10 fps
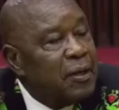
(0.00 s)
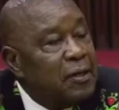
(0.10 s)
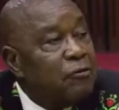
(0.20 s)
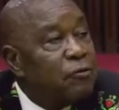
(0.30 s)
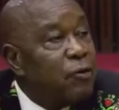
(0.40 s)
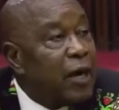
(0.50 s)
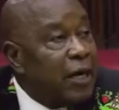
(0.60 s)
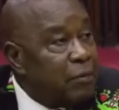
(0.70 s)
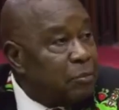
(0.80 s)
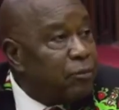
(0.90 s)
If you
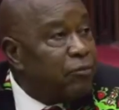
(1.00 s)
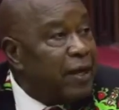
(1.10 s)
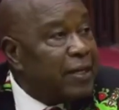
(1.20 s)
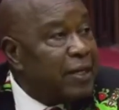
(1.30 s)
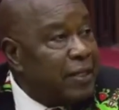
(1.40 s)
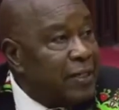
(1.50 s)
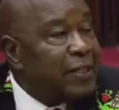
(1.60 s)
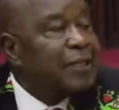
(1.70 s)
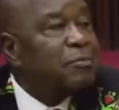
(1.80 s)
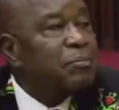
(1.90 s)
can't provide
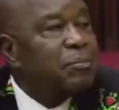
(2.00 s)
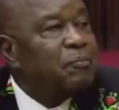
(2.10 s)
leadership,